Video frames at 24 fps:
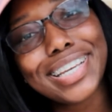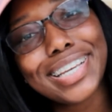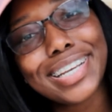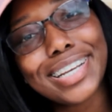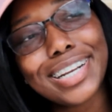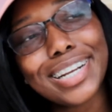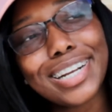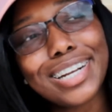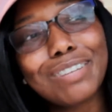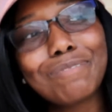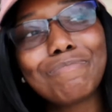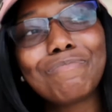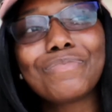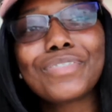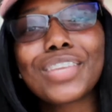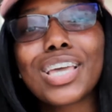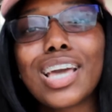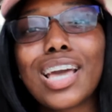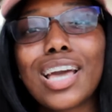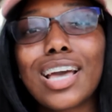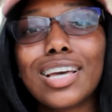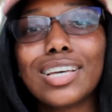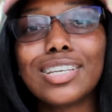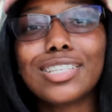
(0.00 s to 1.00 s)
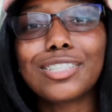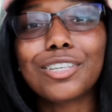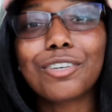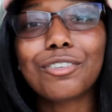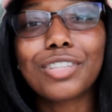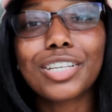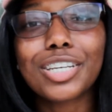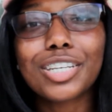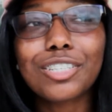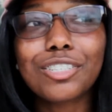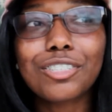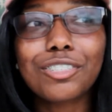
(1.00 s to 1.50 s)
here. So
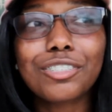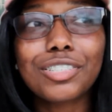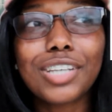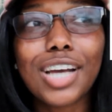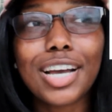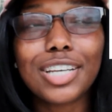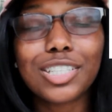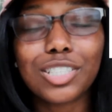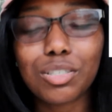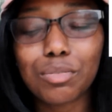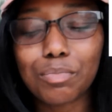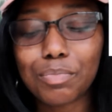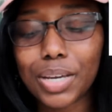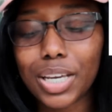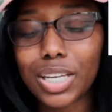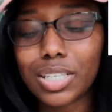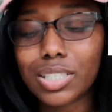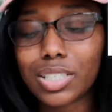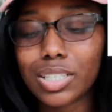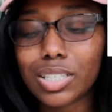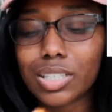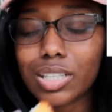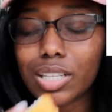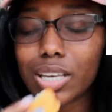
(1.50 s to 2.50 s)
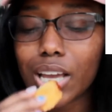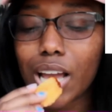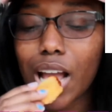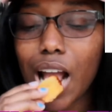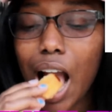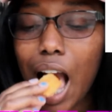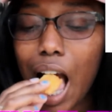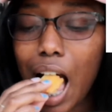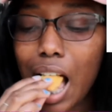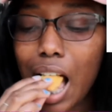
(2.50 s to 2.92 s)
ligature ties are basically